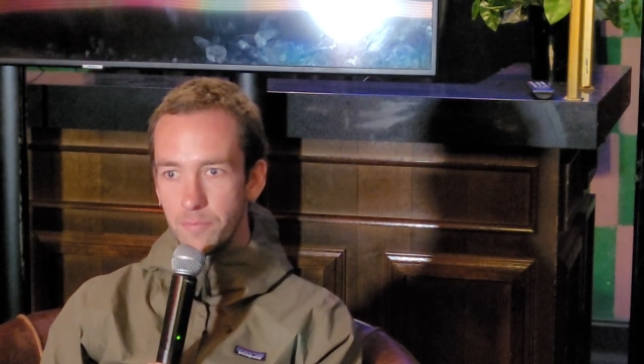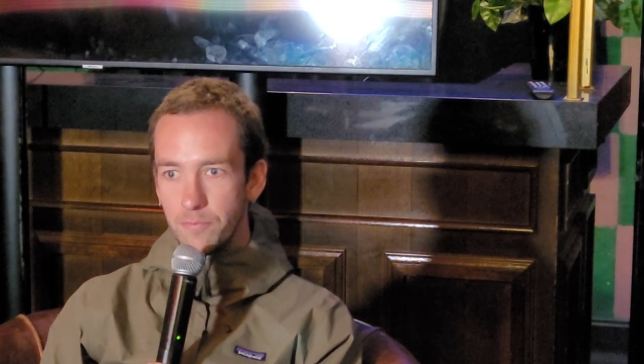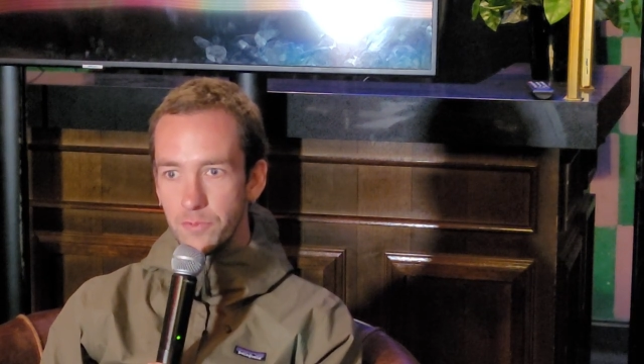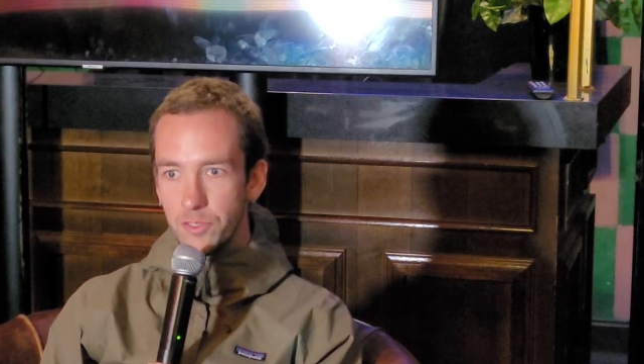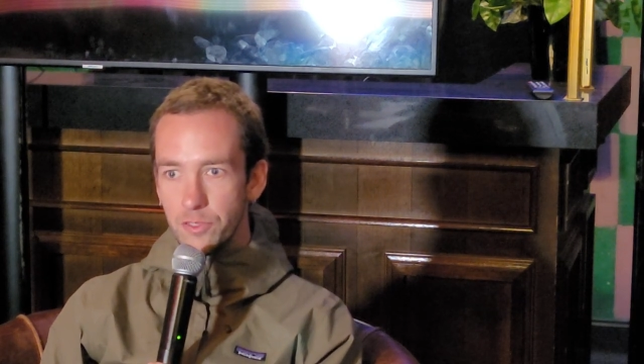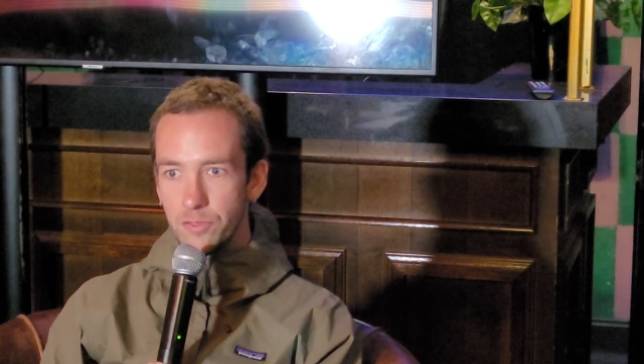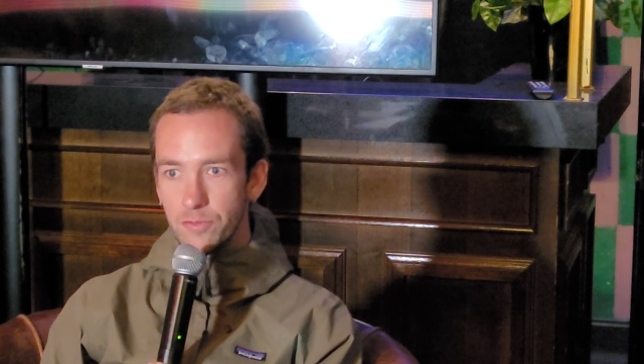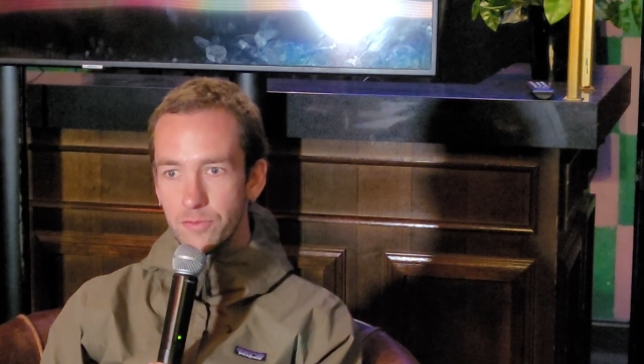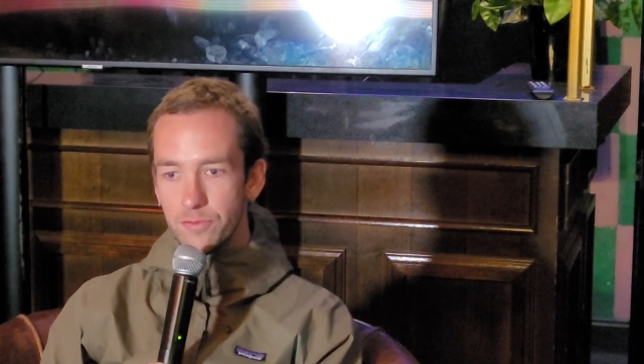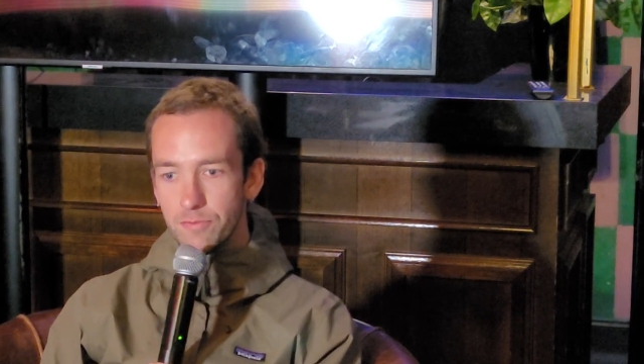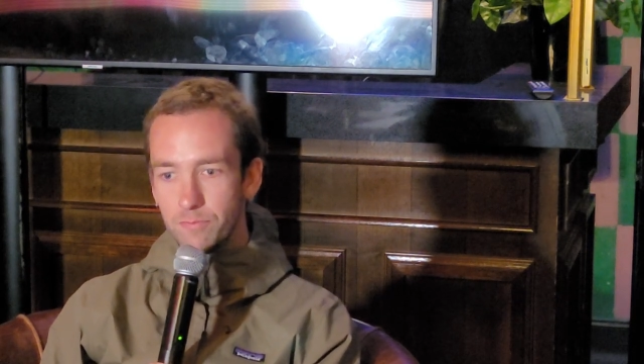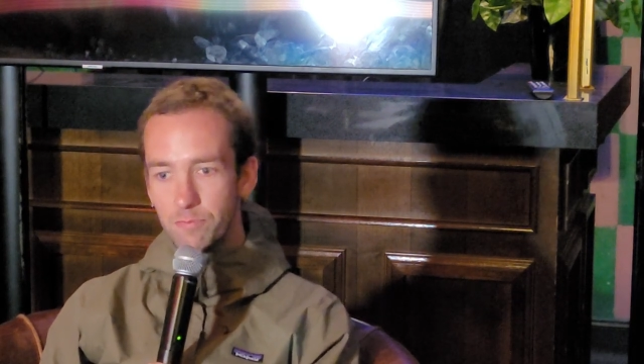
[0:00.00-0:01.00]
you know,
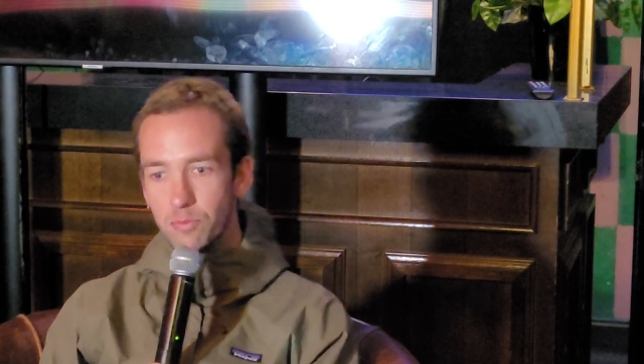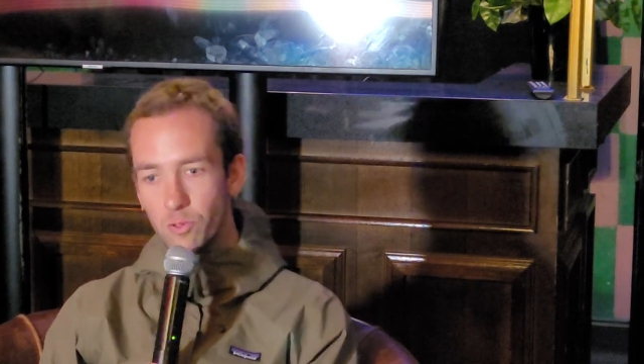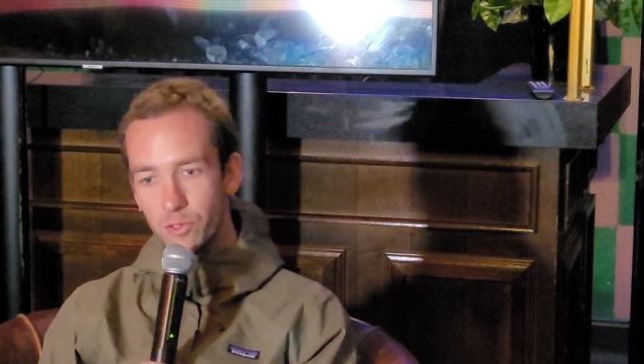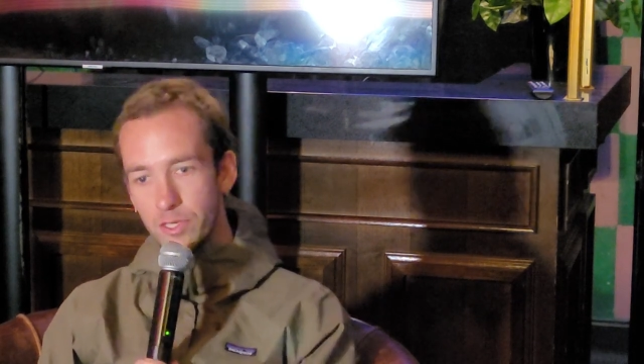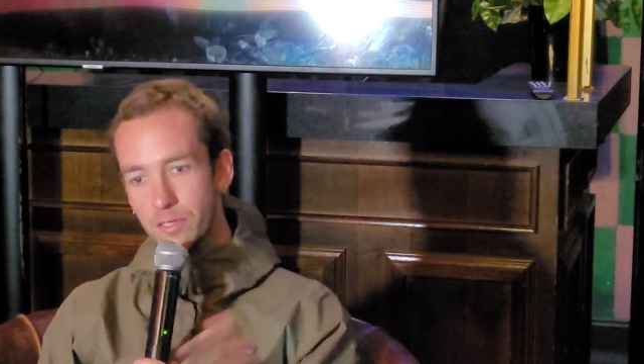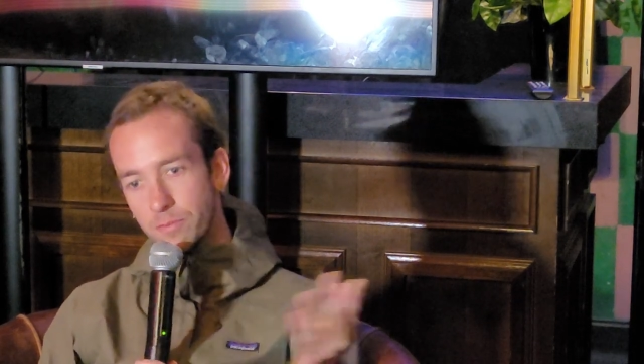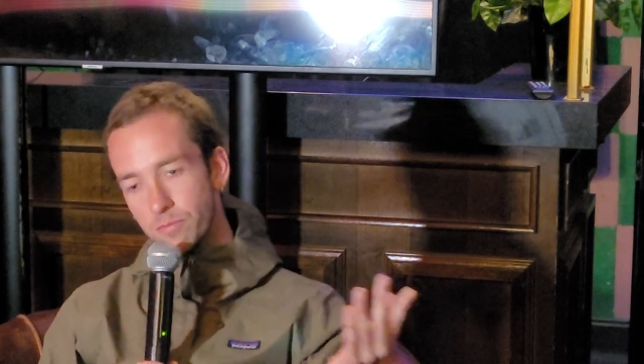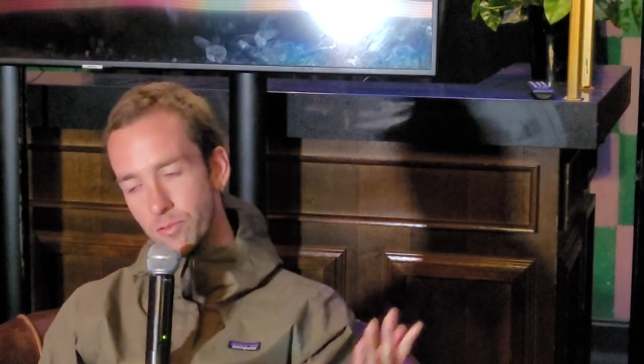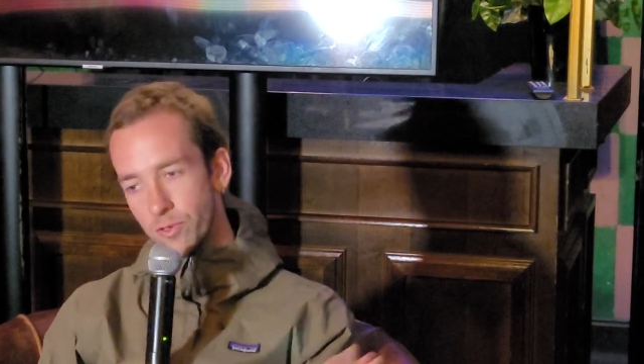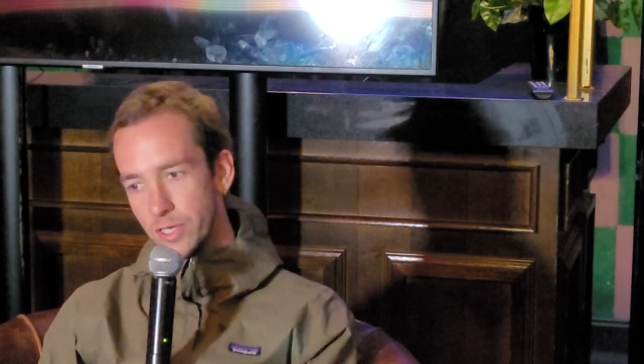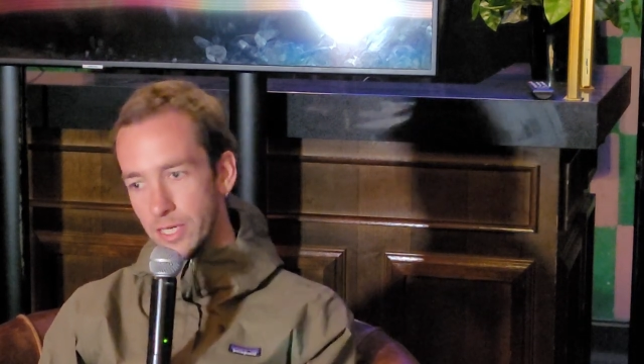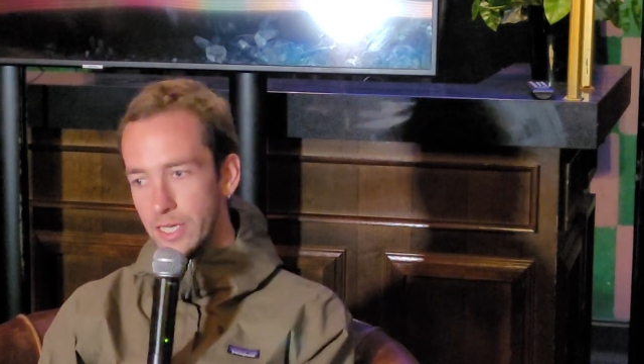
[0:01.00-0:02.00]

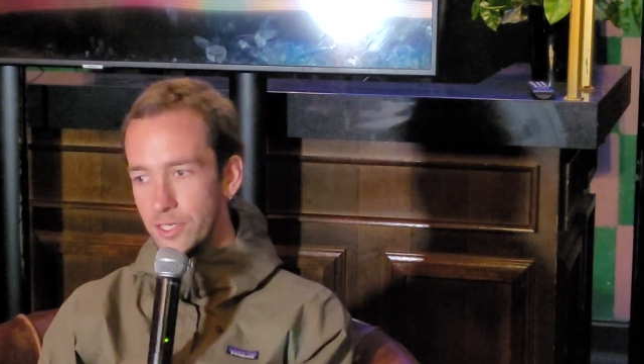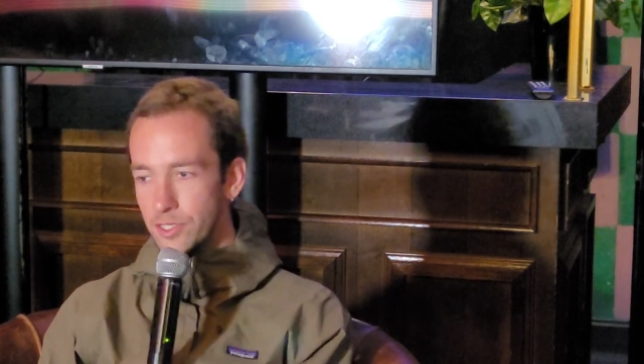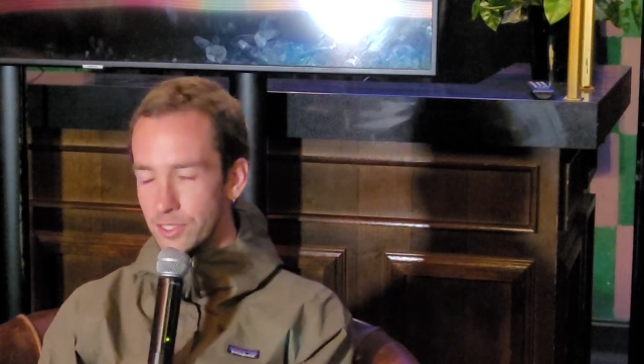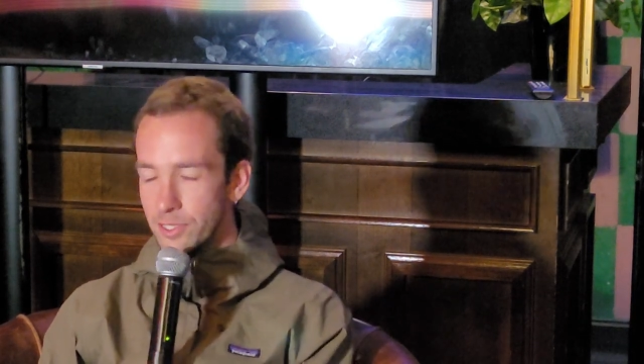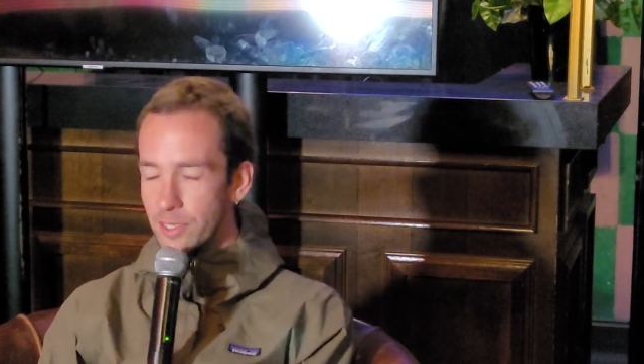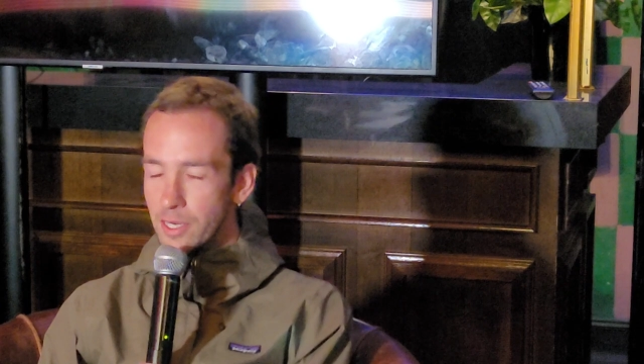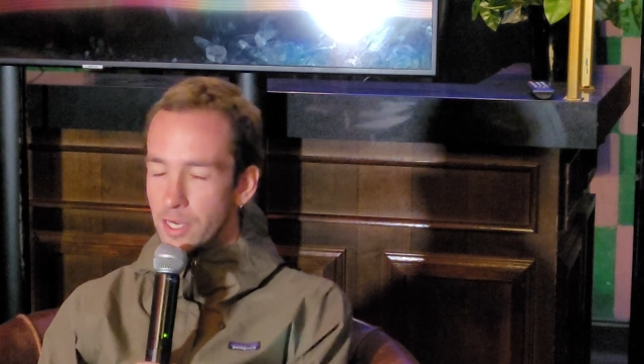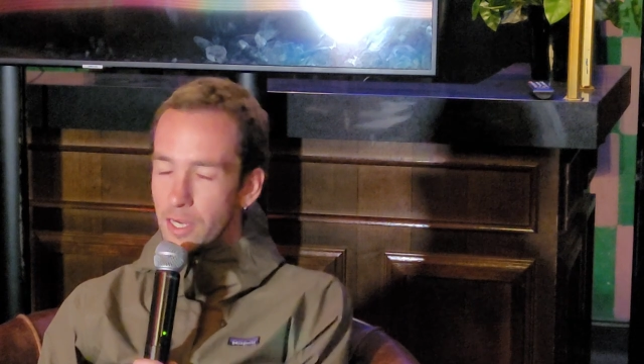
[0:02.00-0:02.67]
broader nation.